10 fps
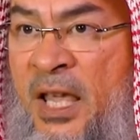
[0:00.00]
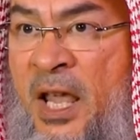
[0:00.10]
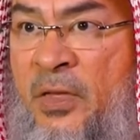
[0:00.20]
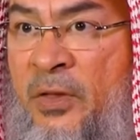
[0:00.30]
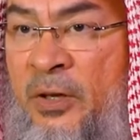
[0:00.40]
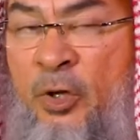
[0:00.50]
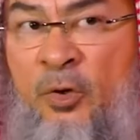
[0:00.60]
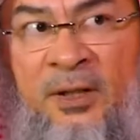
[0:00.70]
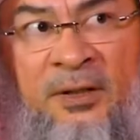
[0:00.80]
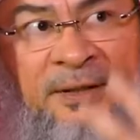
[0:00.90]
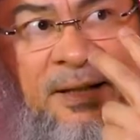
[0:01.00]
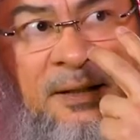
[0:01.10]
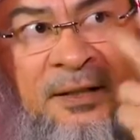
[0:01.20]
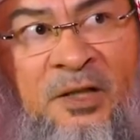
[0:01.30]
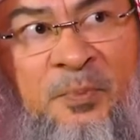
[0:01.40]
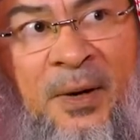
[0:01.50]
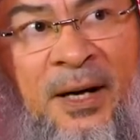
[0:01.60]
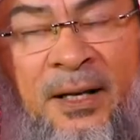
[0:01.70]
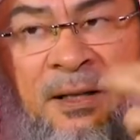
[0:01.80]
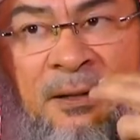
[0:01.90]
either you can tell this
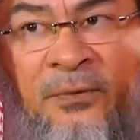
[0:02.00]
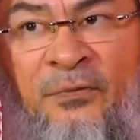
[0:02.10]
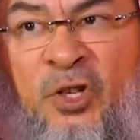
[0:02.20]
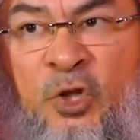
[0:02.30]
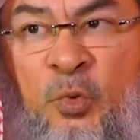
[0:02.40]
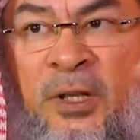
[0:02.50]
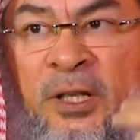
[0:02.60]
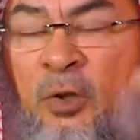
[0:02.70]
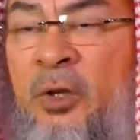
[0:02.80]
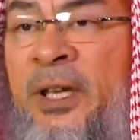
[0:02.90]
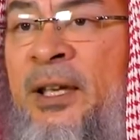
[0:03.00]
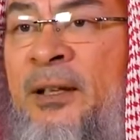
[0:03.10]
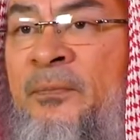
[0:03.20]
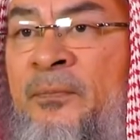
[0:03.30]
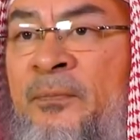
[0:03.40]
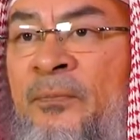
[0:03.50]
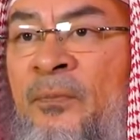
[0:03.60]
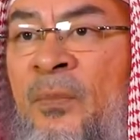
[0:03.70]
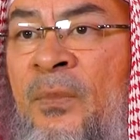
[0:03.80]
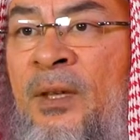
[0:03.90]
by visually looking
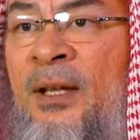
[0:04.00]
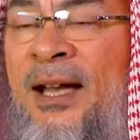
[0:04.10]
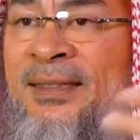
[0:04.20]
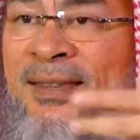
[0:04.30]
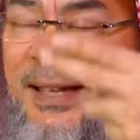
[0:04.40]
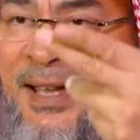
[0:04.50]
at